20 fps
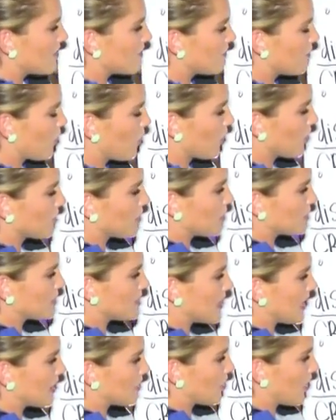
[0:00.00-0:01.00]
and four of
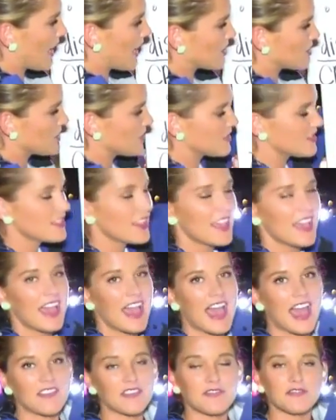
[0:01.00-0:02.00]
those 10 crashes
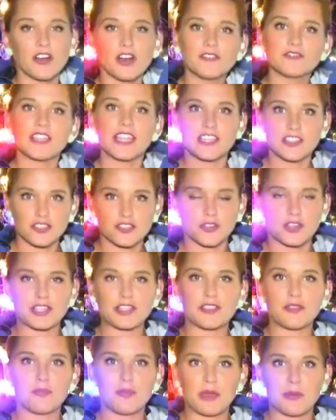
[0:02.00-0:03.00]
have involved
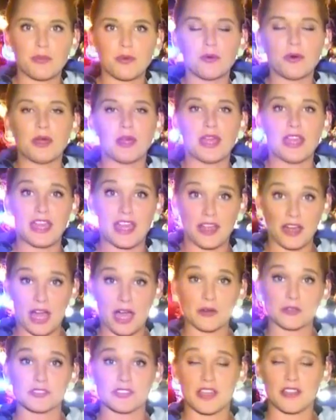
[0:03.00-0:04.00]
injury to the people
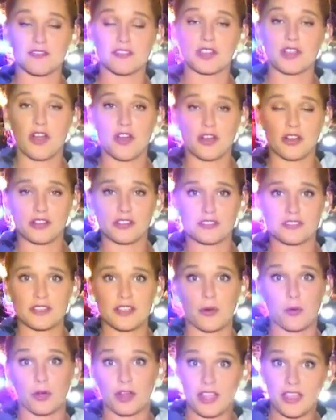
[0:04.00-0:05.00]
outside of the cars
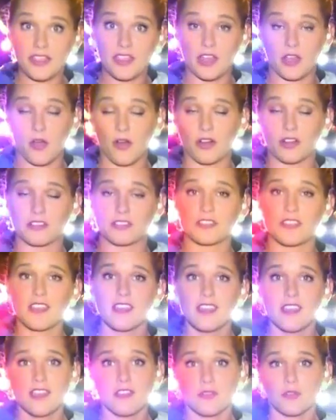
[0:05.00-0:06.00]
or in the cars.
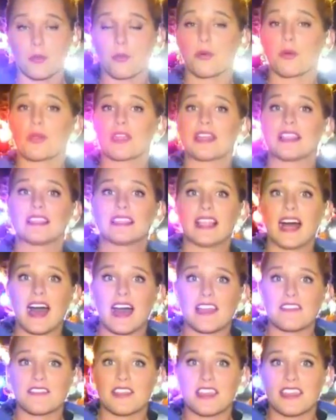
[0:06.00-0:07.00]
Reporting
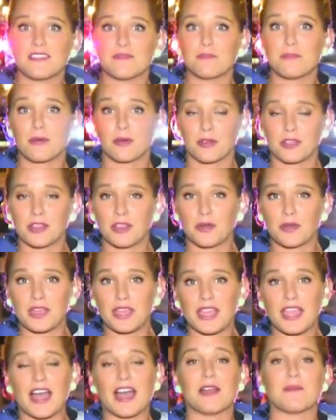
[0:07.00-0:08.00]
live in Perdido
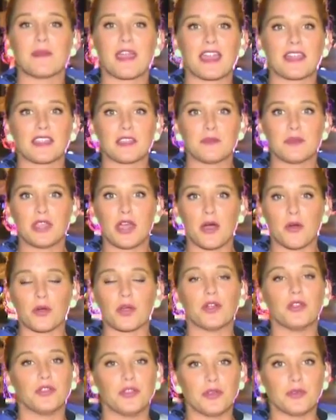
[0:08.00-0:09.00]
Key, I'm Haley
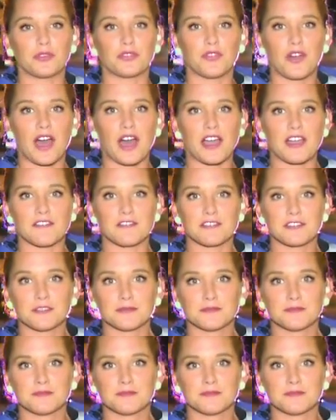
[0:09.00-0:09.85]
Minogue, News 5.